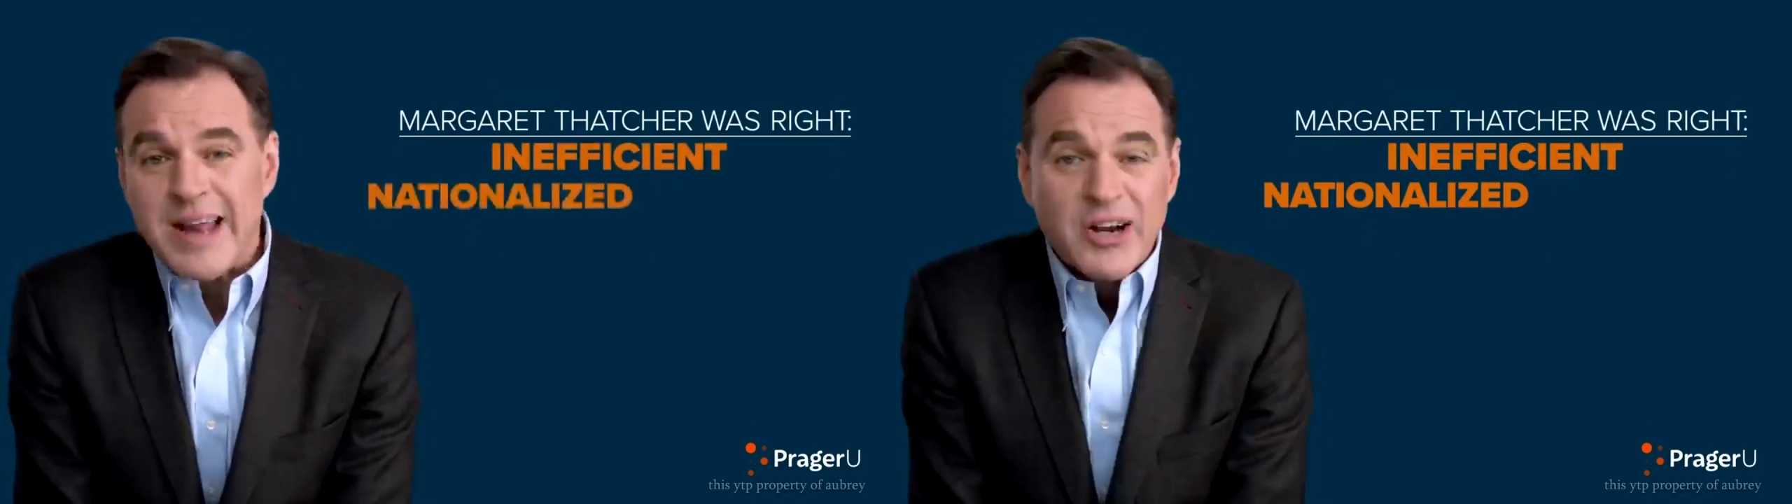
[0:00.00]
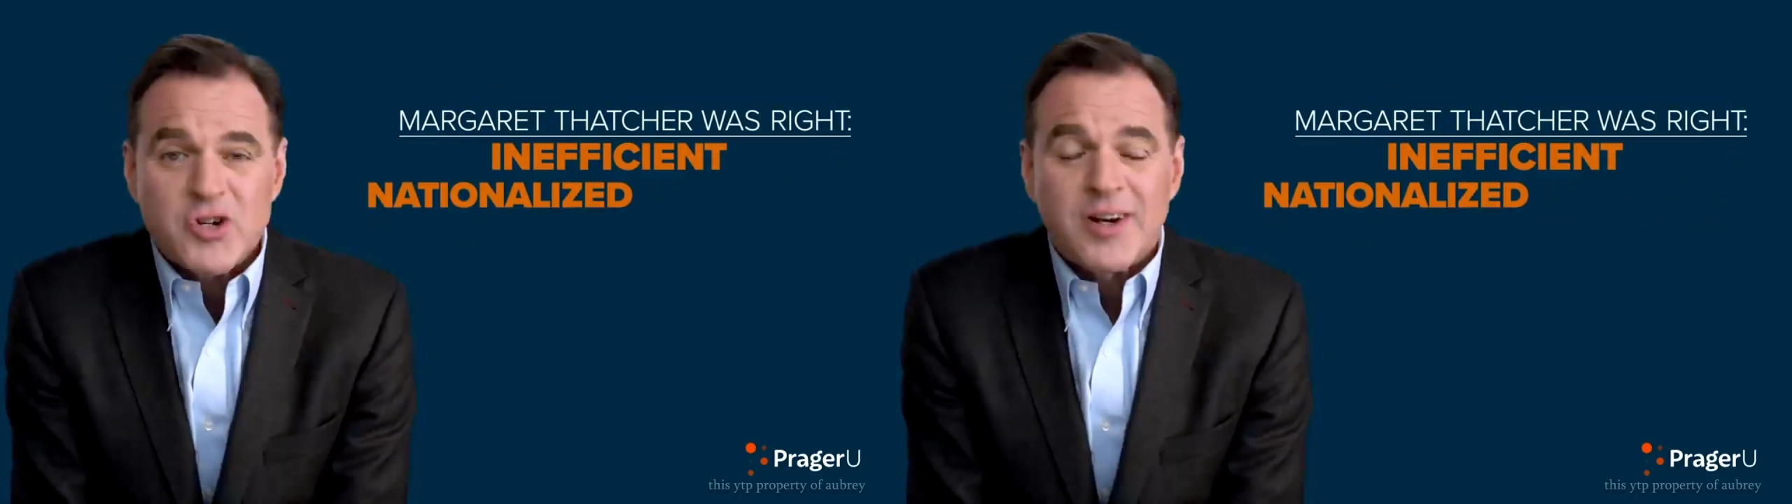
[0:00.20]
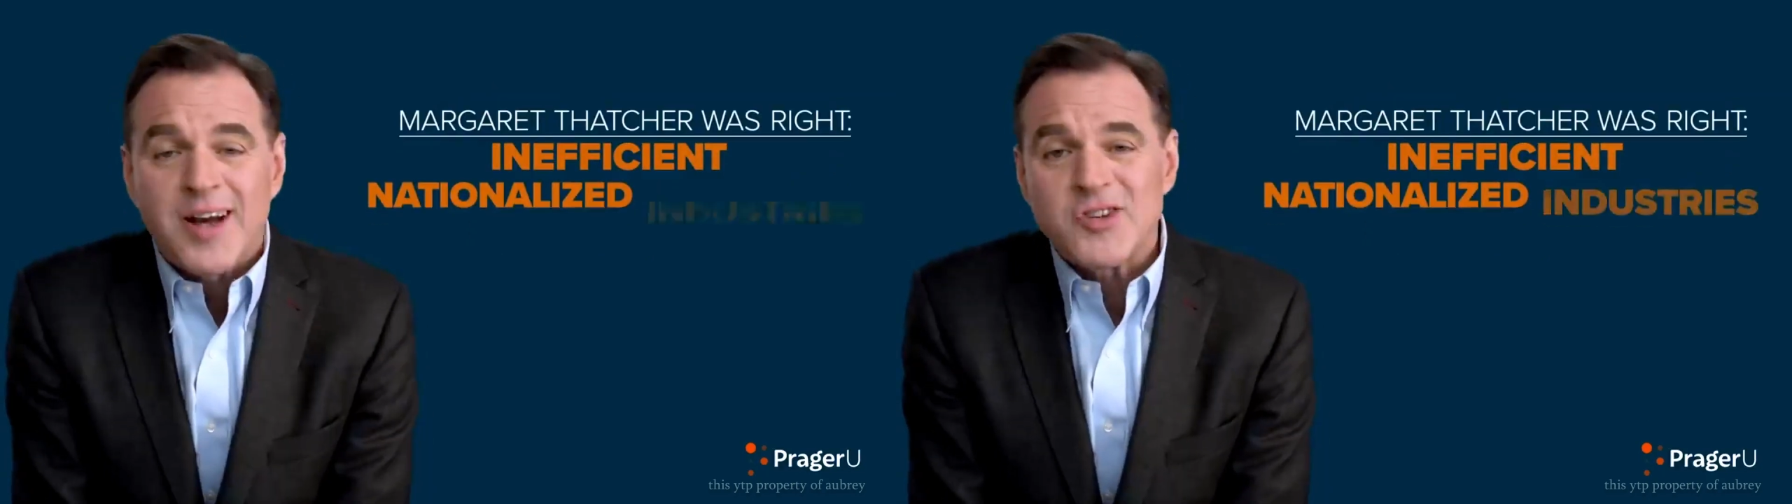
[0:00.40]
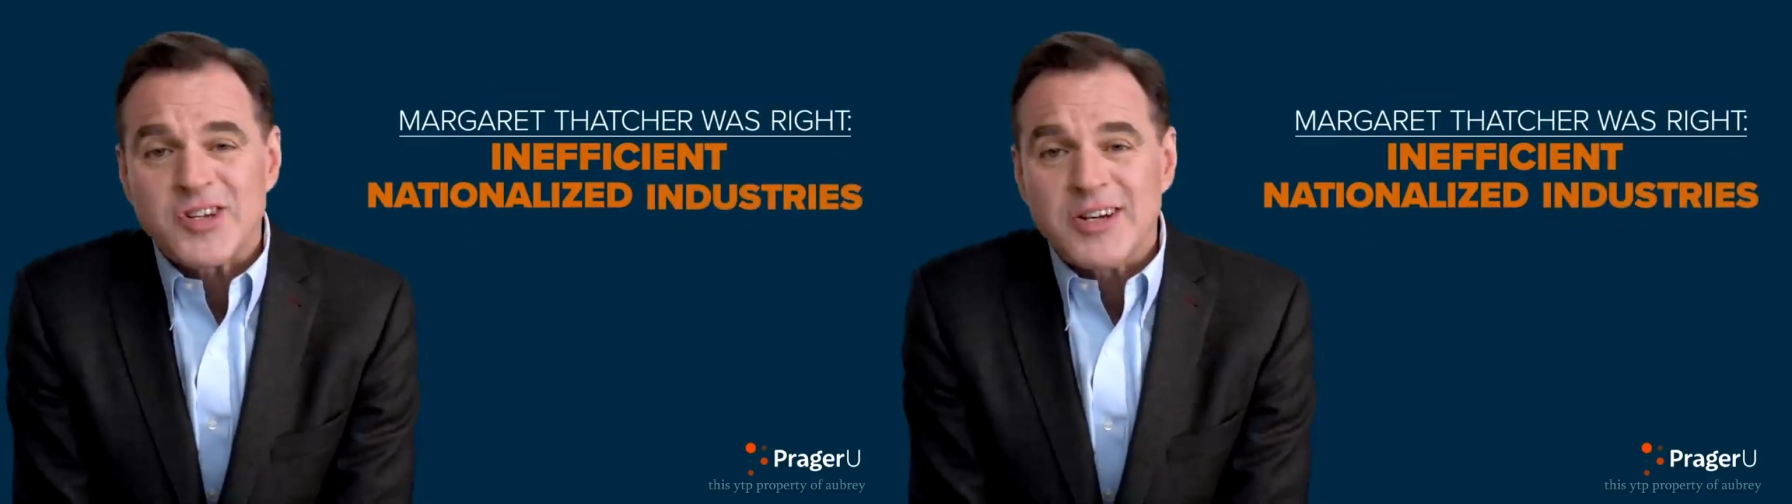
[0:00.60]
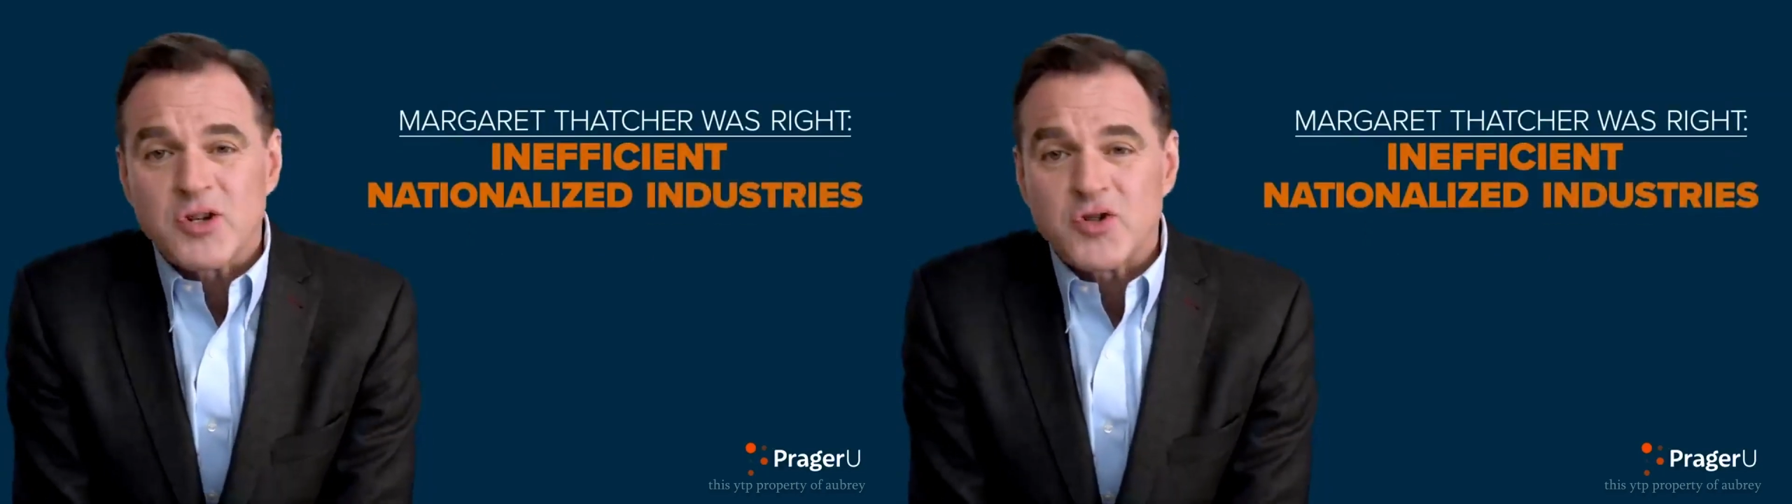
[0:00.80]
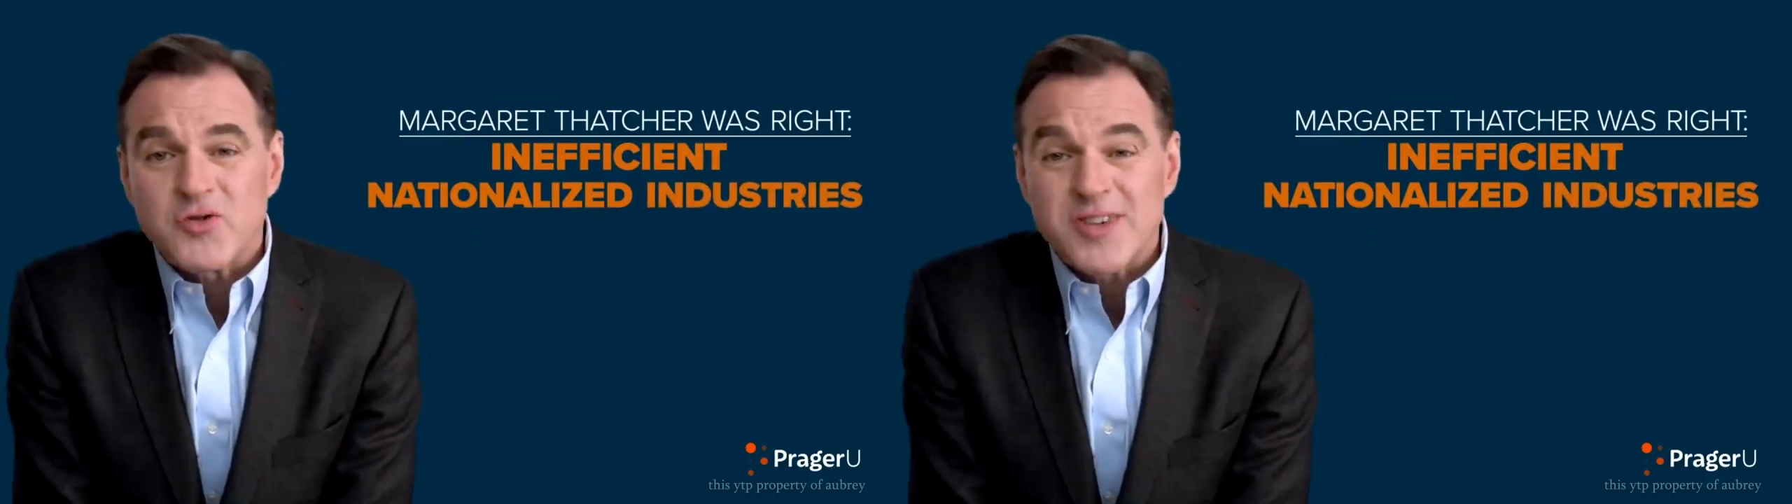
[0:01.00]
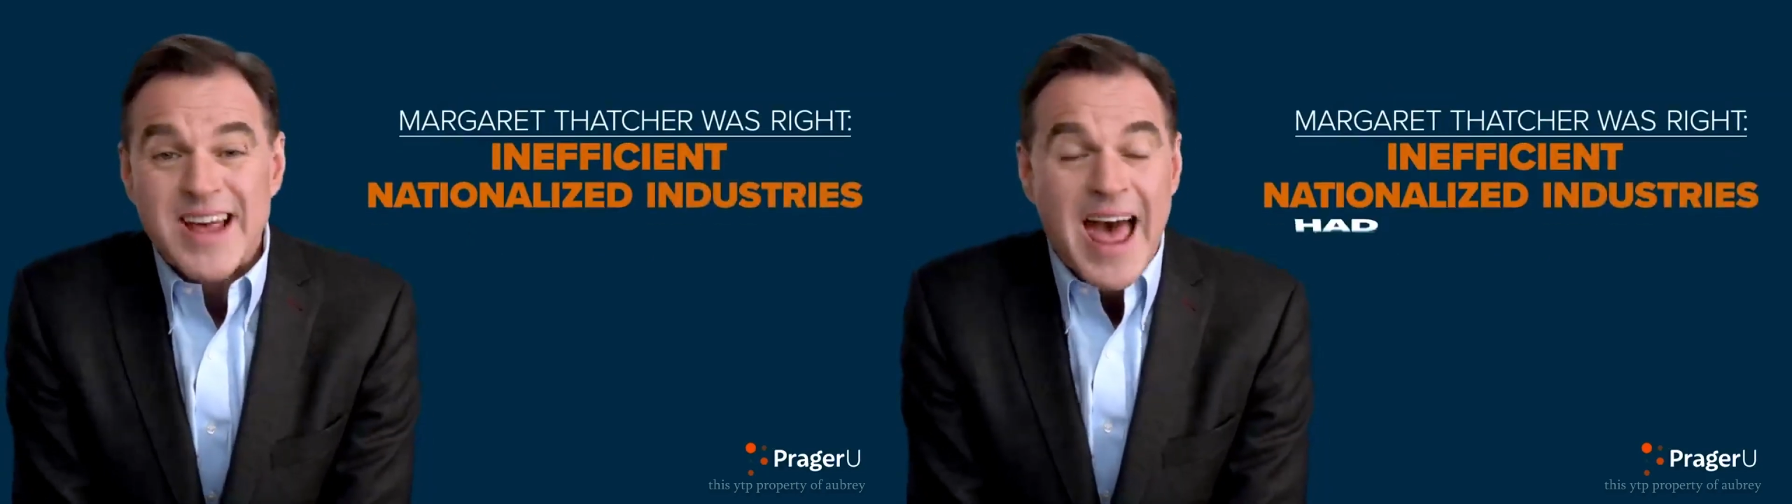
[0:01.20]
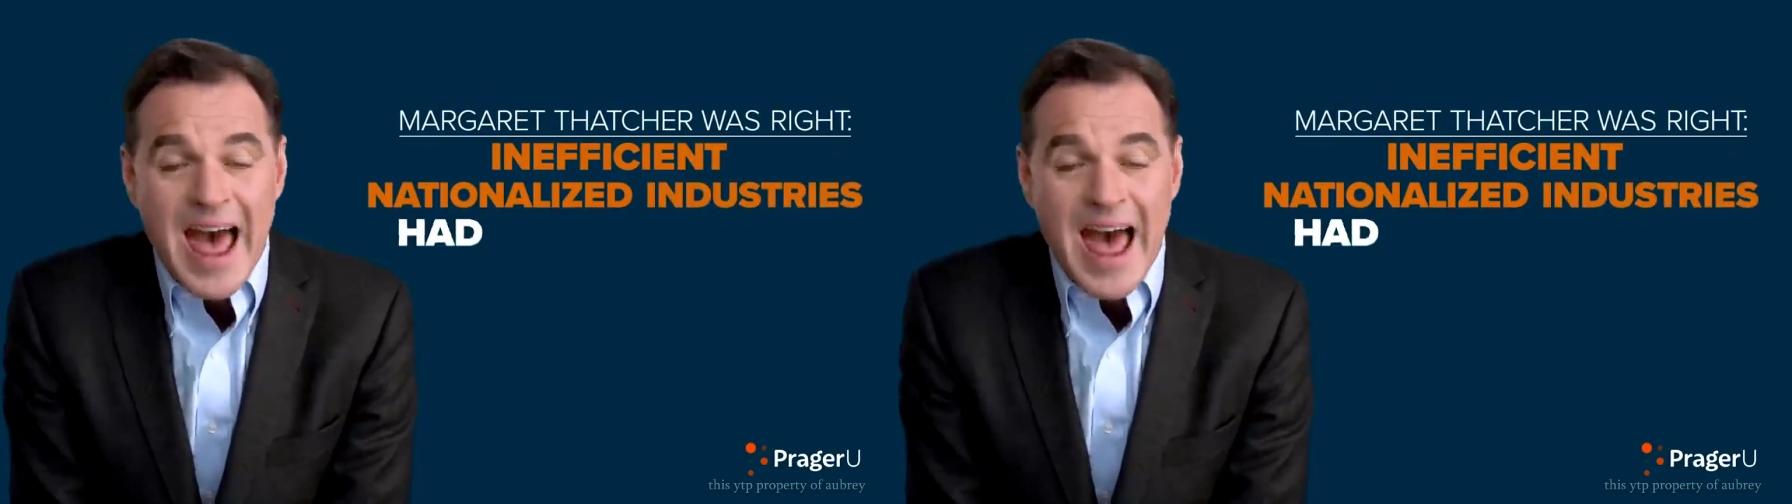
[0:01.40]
nationalised industries